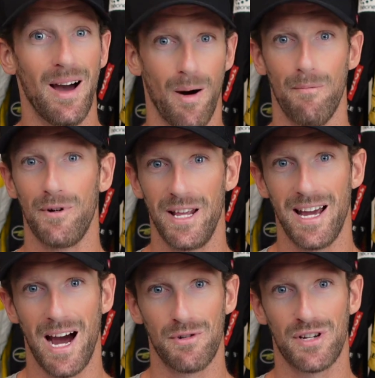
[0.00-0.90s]

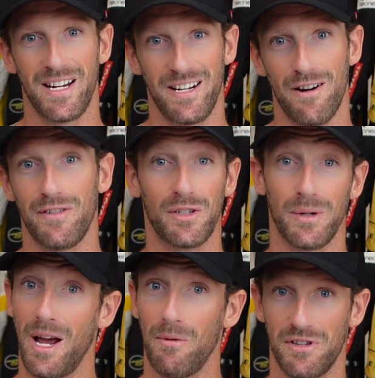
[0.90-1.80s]
Hopefully, I was clear enough and
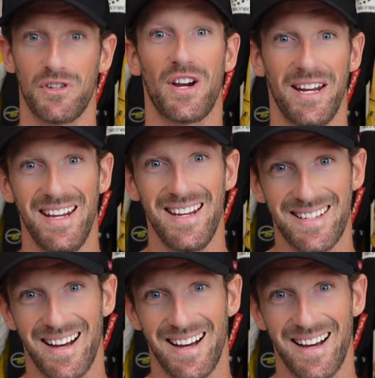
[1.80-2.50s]
today wasn't Chinese.